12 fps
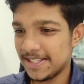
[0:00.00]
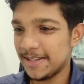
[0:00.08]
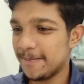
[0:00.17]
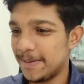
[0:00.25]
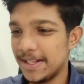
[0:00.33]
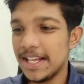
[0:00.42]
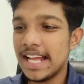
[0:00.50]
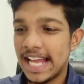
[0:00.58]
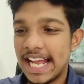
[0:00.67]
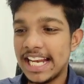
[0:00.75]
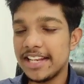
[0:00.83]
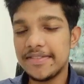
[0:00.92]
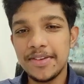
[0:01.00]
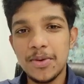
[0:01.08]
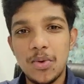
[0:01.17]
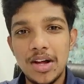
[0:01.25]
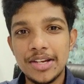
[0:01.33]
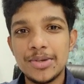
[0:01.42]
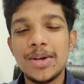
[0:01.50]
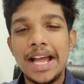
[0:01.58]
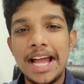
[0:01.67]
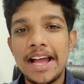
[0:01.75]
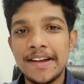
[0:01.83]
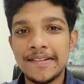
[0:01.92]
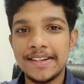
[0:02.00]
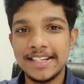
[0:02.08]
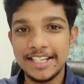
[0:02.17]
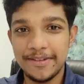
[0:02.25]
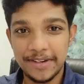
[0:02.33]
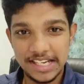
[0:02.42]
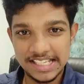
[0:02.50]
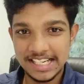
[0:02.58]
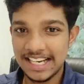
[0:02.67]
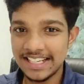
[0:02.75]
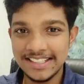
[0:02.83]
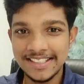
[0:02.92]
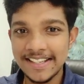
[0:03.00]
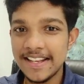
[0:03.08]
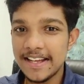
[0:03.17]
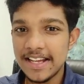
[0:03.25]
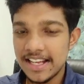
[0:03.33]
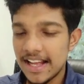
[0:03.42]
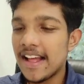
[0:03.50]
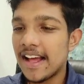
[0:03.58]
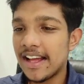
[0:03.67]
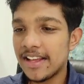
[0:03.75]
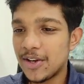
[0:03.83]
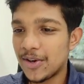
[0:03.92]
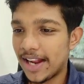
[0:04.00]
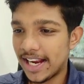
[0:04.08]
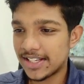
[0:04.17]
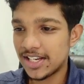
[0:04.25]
That's simple. And if you want to have different colors, you could